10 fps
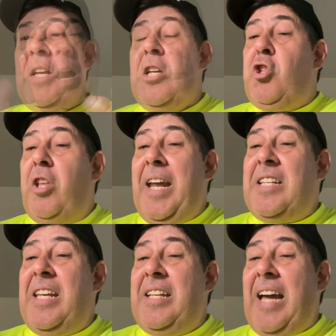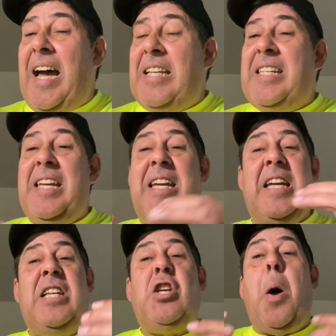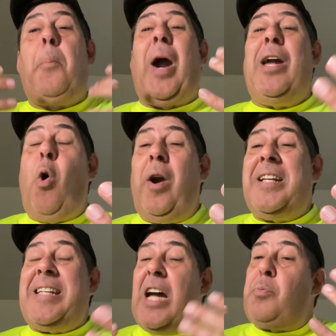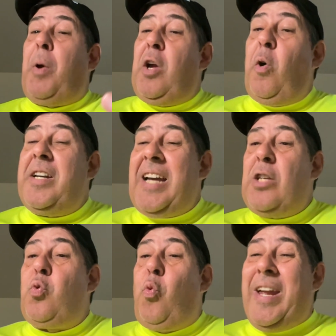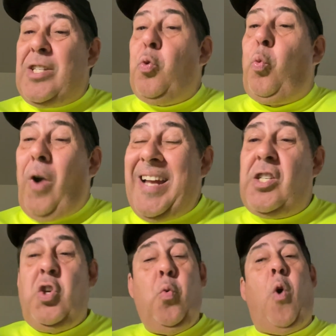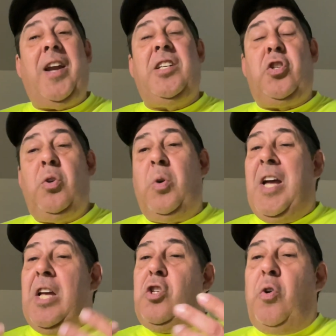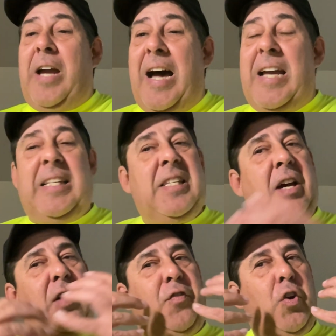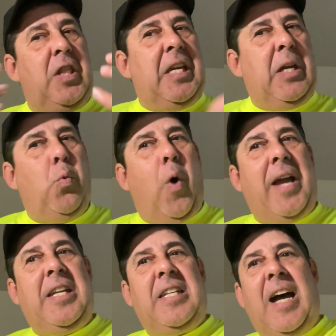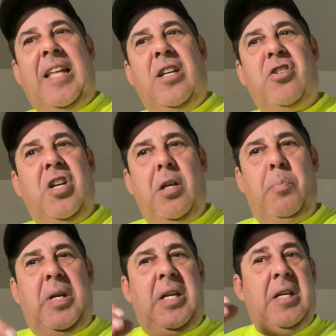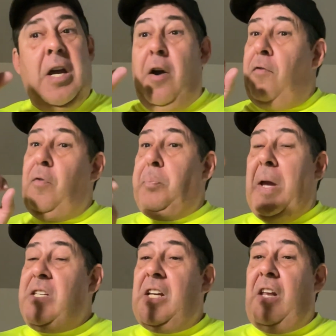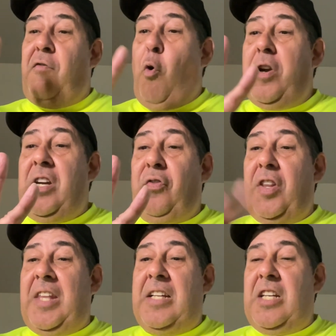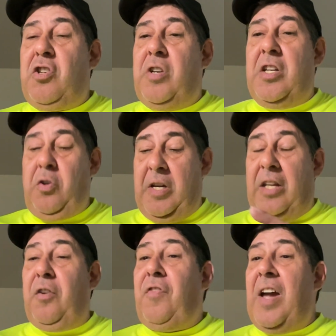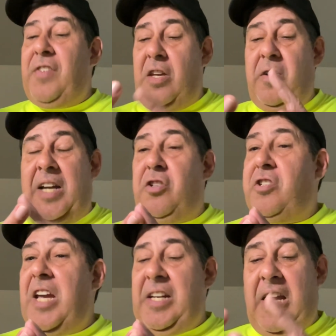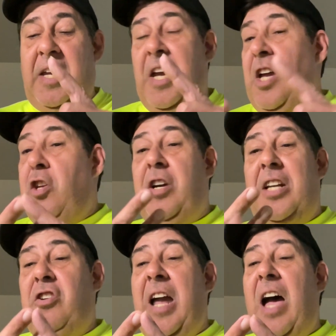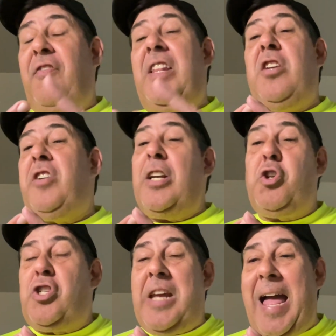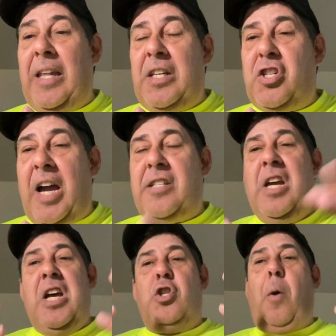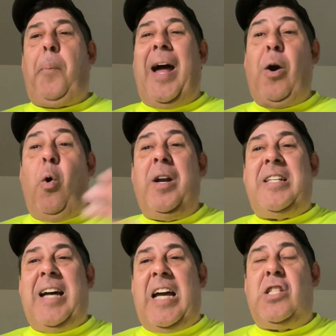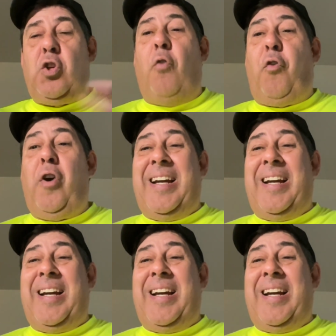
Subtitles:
So the next thing, guys, is prioritize which runs you want to do. So guys, for the Wine and Dine, there's going to be basically 4 different things that you can do. You got your 5K, you got your 10K, you got your half, and then you got your challenge, guys. So prioritize. So for